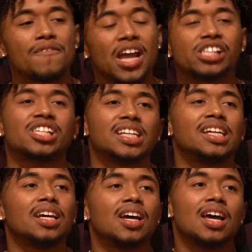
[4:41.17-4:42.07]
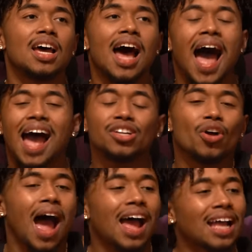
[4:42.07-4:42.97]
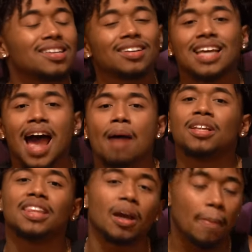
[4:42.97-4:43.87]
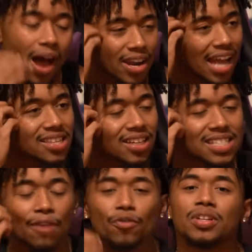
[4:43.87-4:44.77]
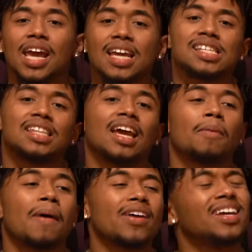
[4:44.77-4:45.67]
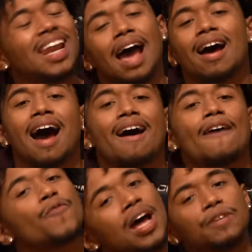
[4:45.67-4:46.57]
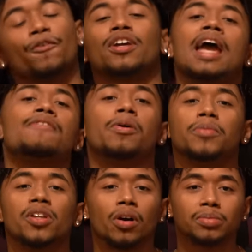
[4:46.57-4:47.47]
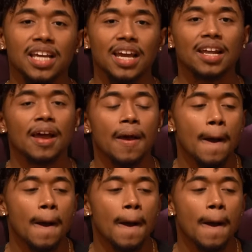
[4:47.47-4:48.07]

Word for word: eventually, I, you know, I, I, took time to think about it. I took several days to think about it, and I, I finally forgave him. You know what I'm saying?